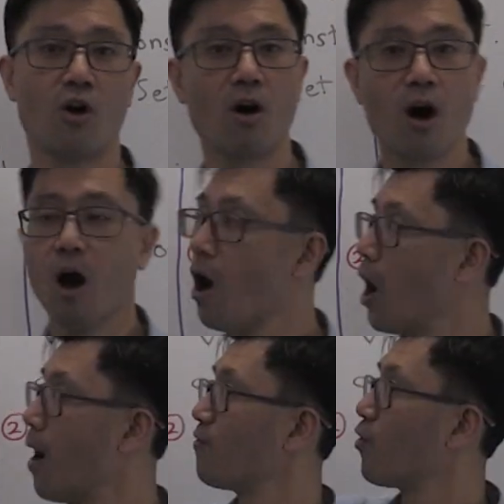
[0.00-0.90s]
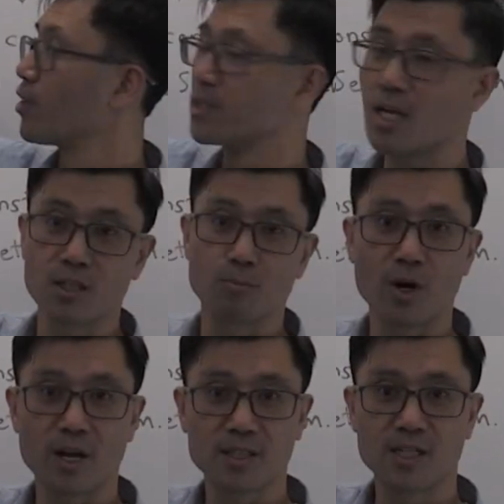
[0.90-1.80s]
law uh, for the tensor
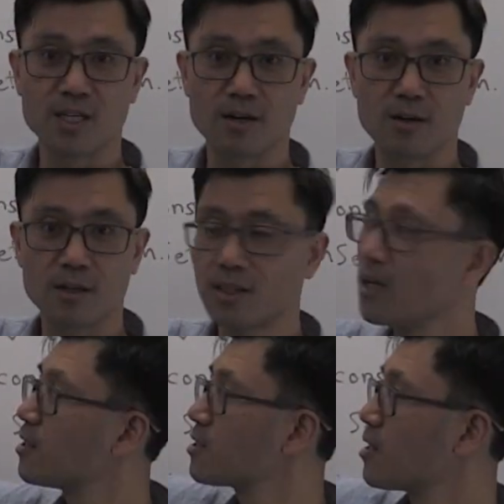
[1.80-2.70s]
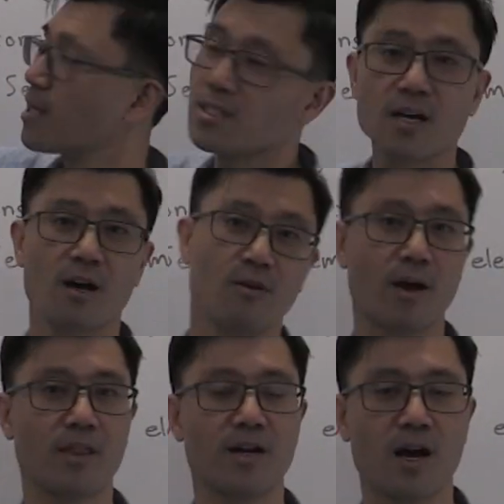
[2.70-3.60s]
products here. Okay, So that's
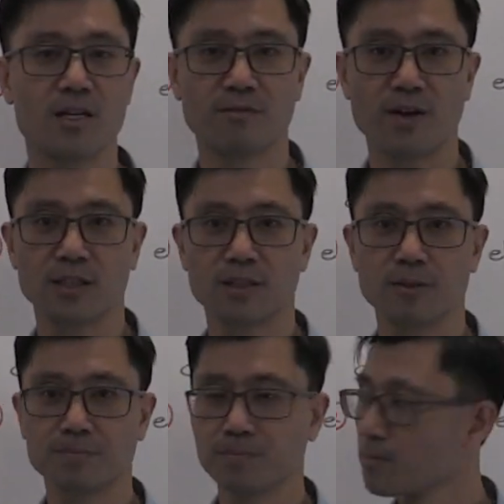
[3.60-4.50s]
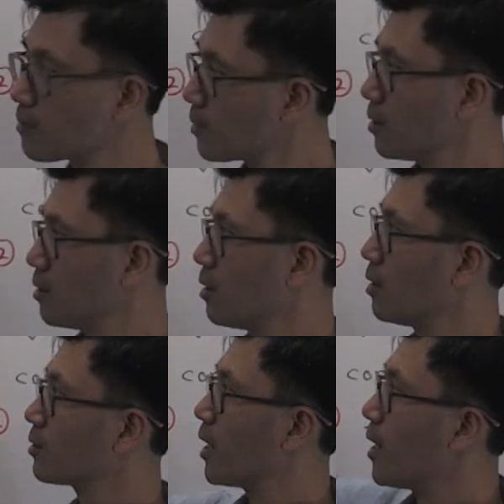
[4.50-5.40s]
rather nice fact.
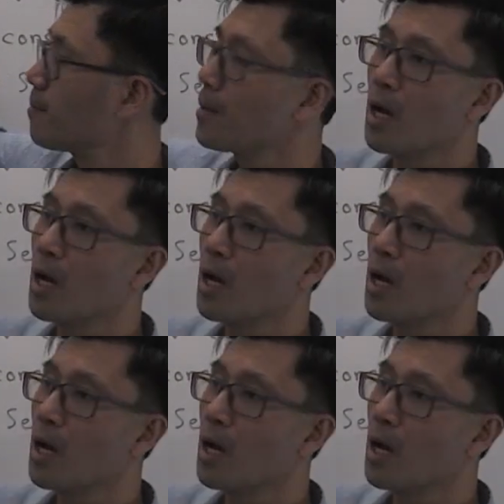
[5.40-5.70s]
Okay,